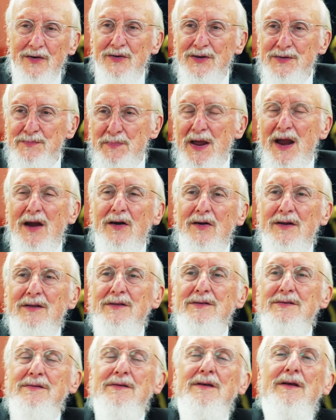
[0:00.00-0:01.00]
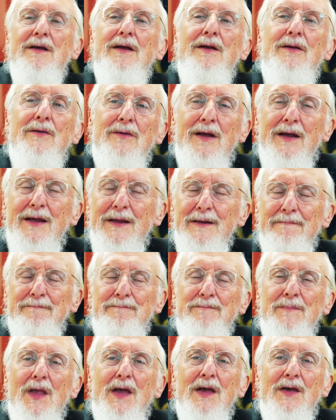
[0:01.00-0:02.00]
his parents, right?
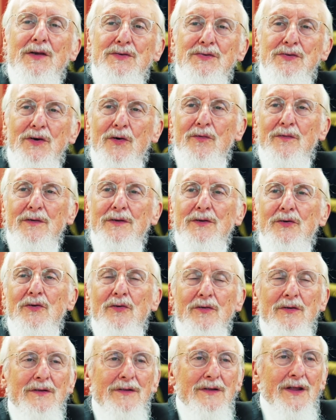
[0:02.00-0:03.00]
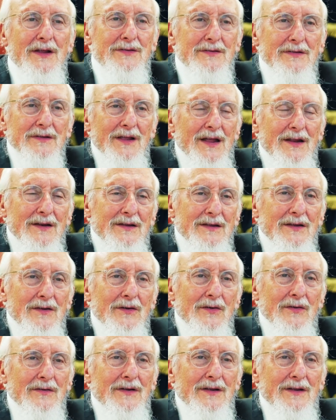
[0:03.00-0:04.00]
So there's
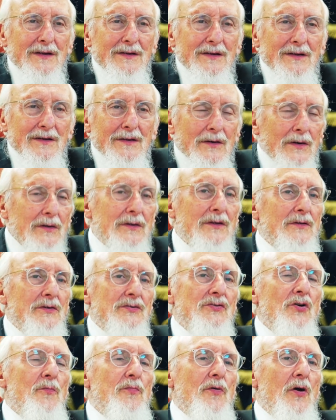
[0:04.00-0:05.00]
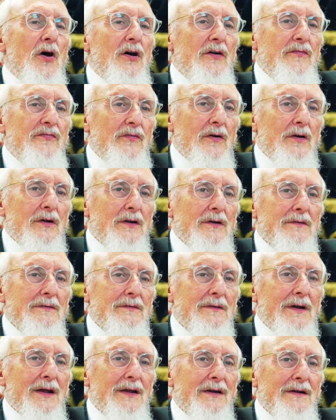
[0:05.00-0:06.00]
no bracha for it,
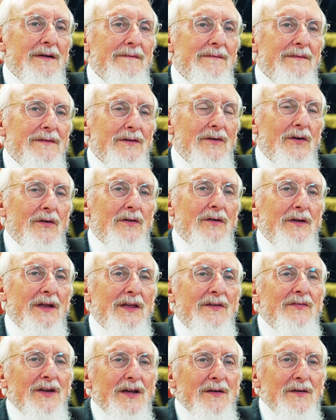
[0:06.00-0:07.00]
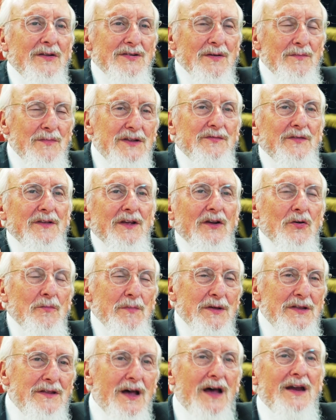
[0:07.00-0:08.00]
right? It's a mitzvah that could
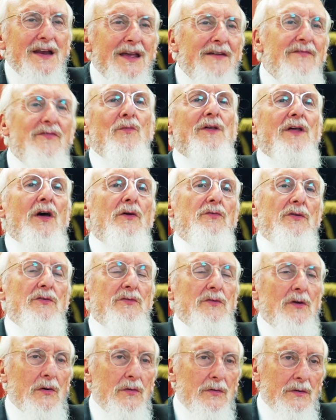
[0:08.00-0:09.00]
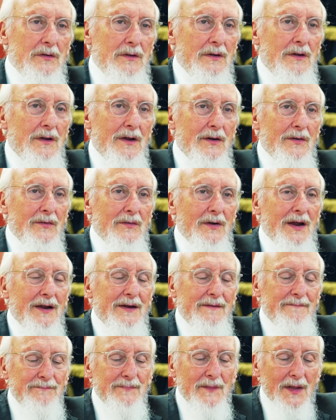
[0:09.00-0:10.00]
be done even without the Torah,
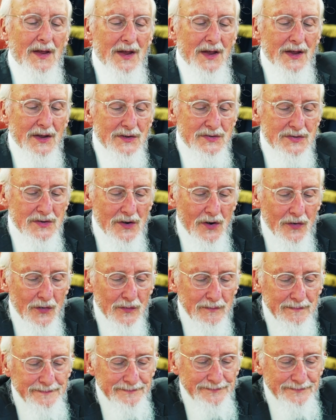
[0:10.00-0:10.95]
right? So